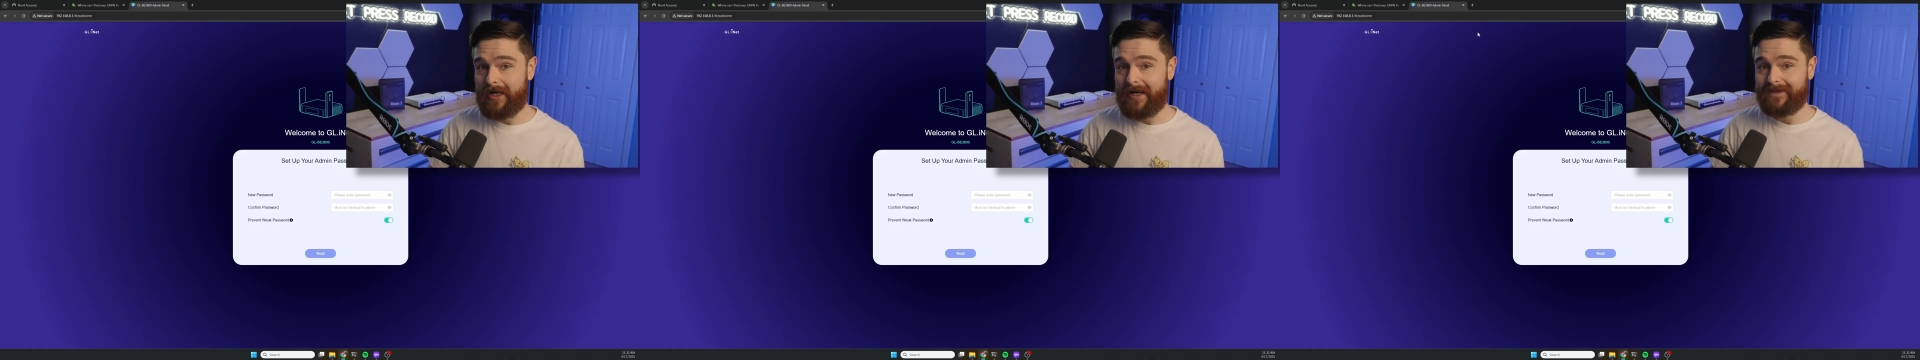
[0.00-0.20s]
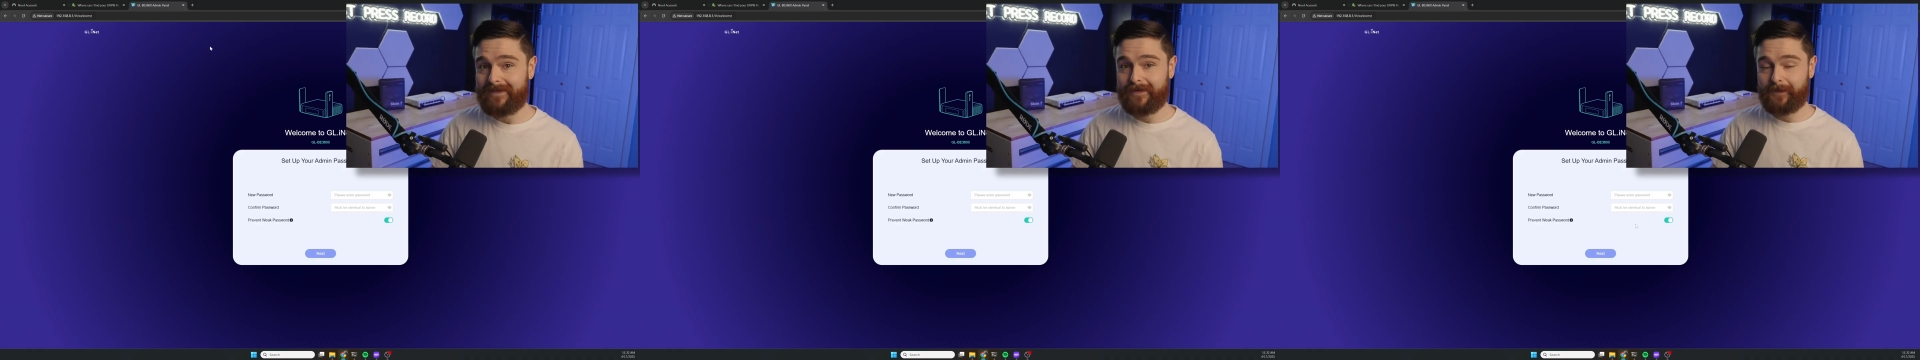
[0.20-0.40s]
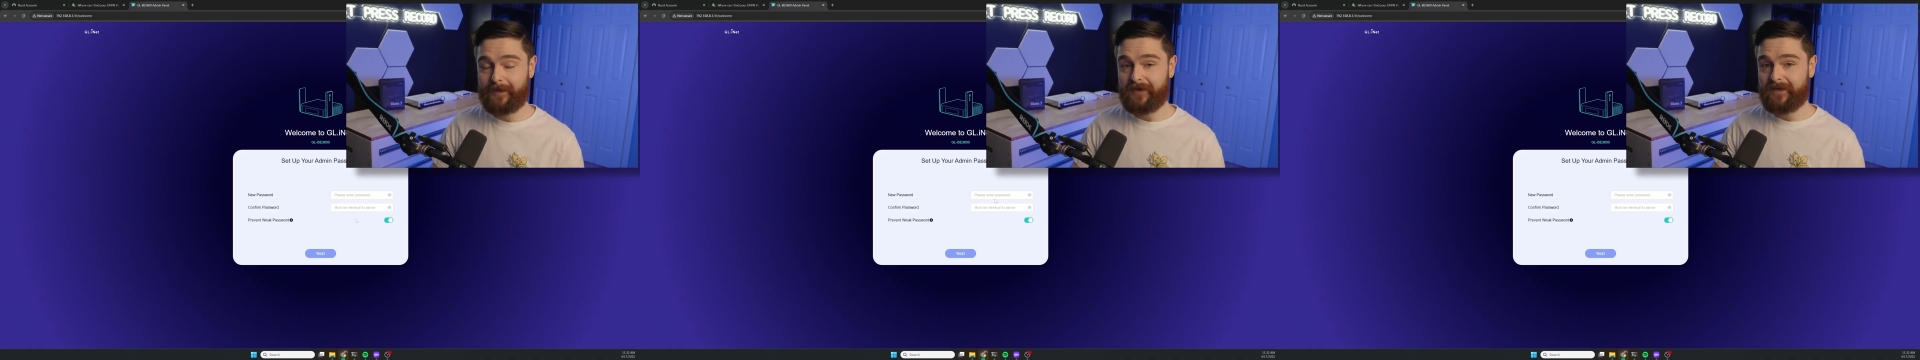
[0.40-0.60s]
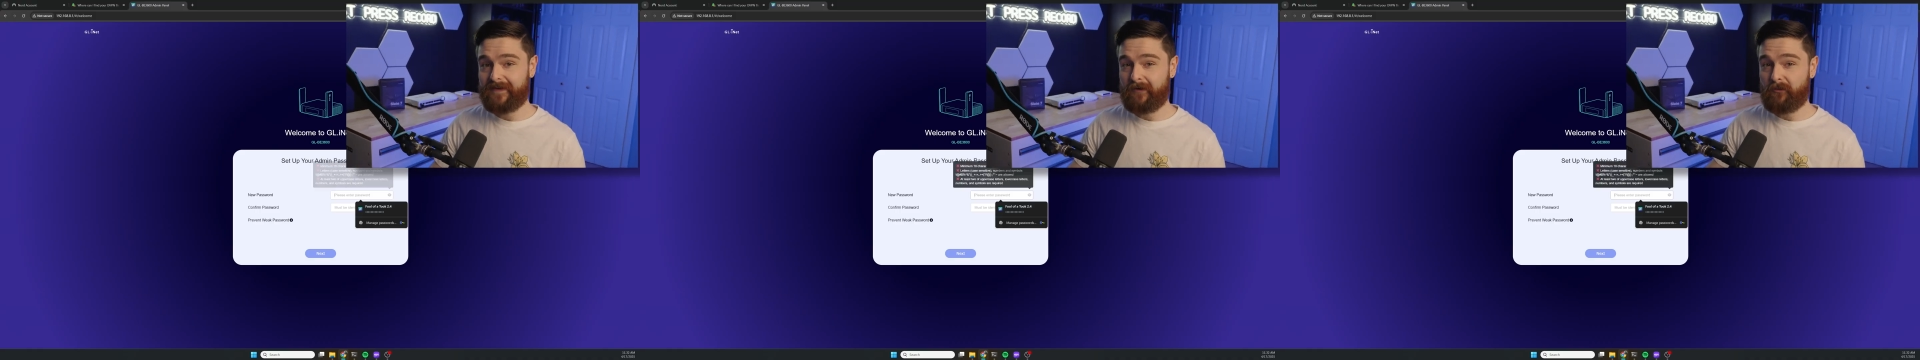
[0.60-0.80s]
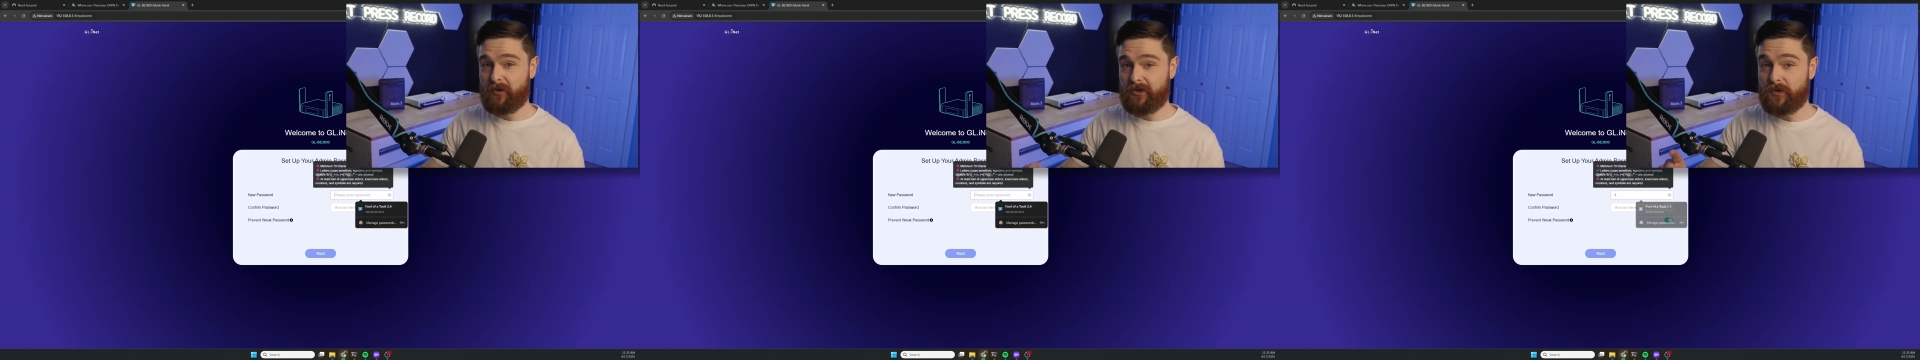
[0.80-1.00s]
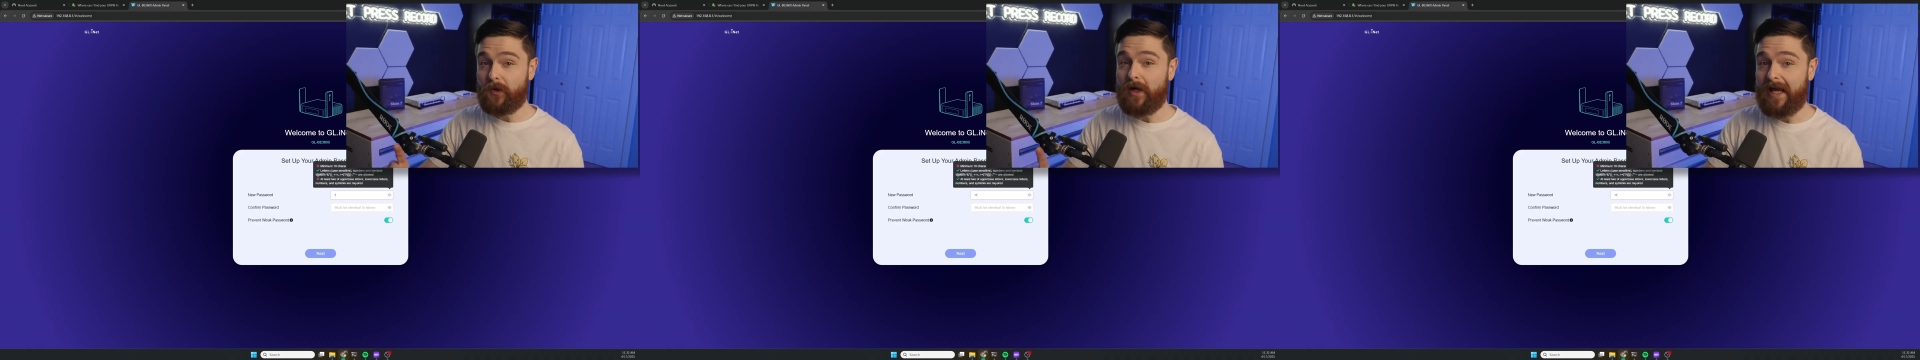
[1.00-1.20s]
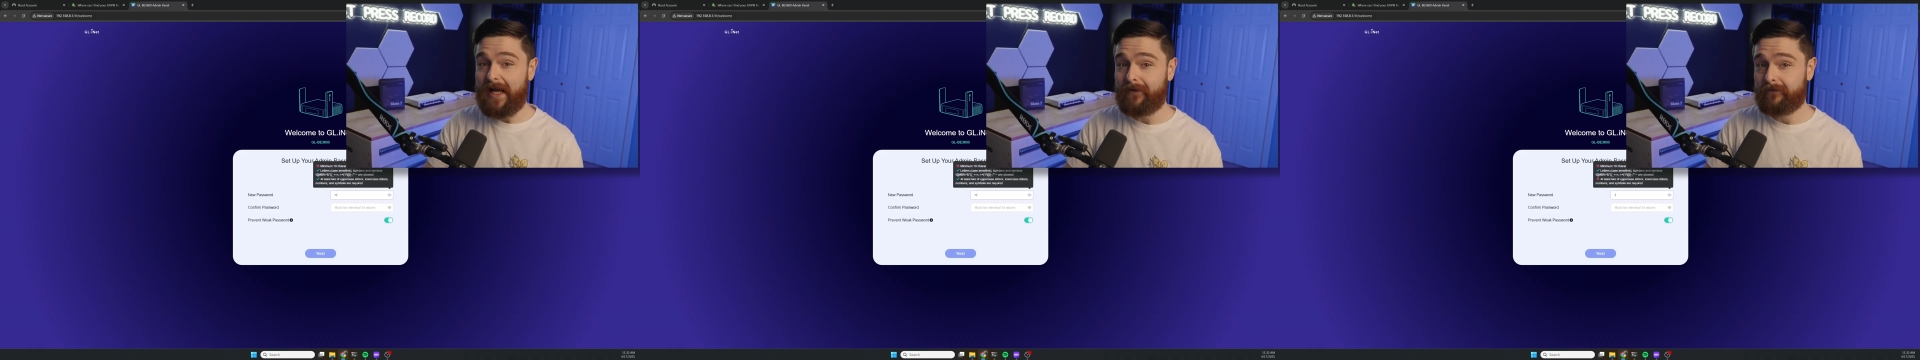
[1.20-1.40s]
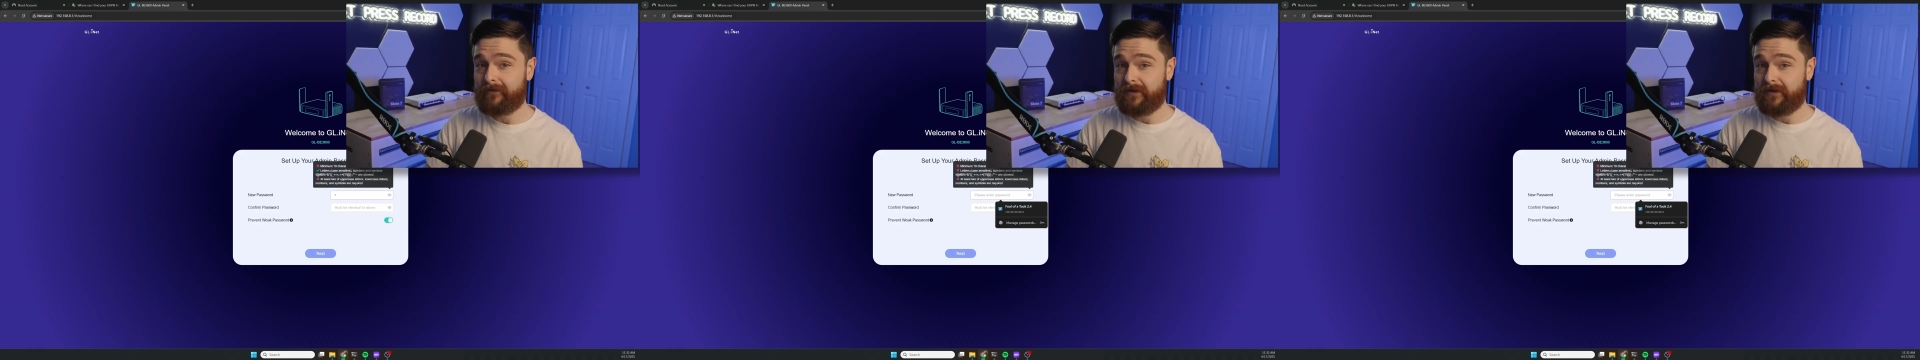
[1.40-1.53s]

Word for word: practice built in where you have